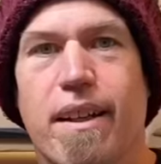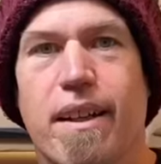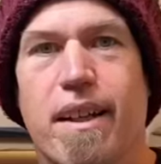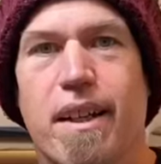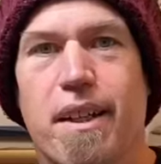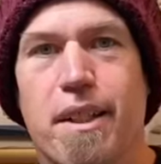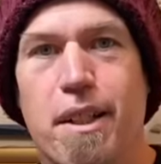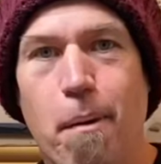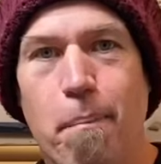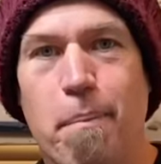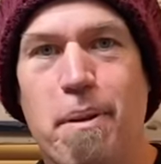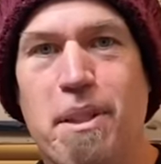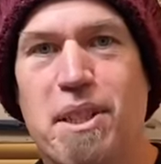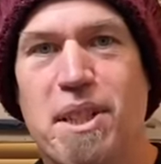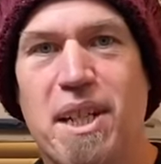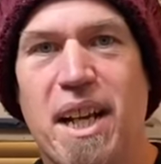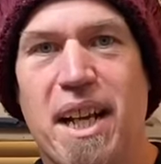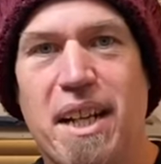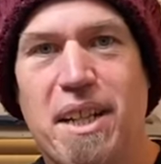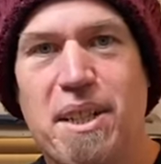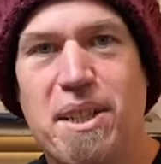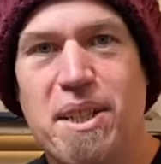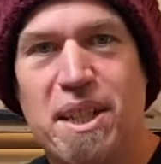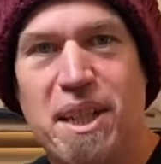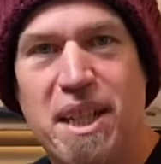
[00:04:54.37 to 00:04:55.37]
Number
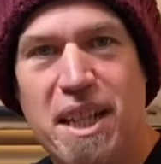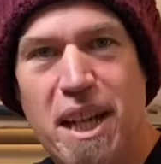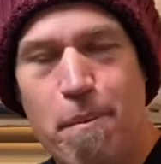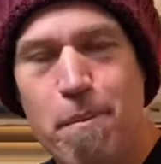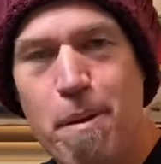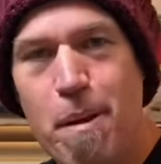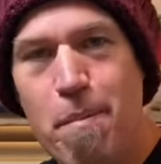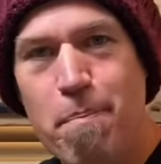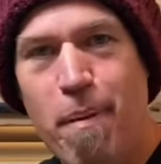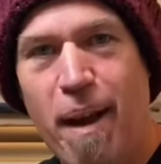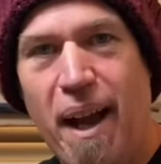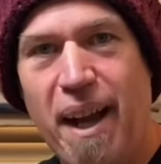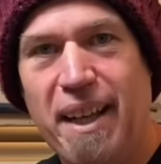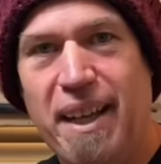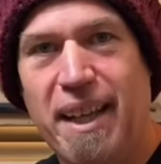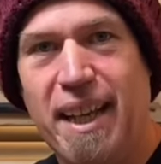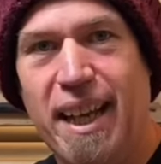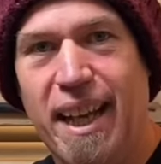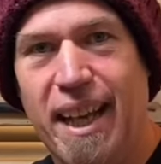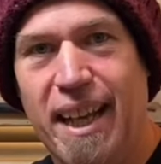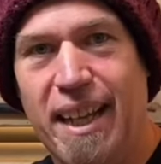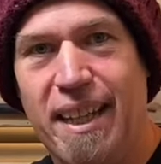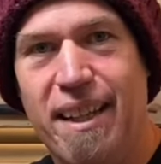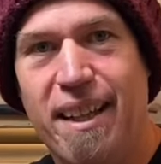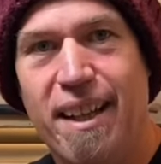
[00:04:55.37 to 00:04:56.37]
six, coming back
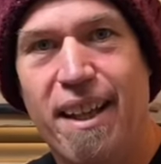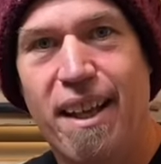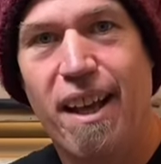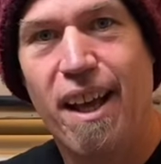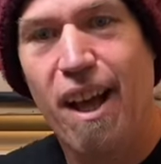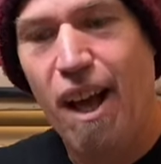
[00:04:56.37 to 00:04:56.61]
in.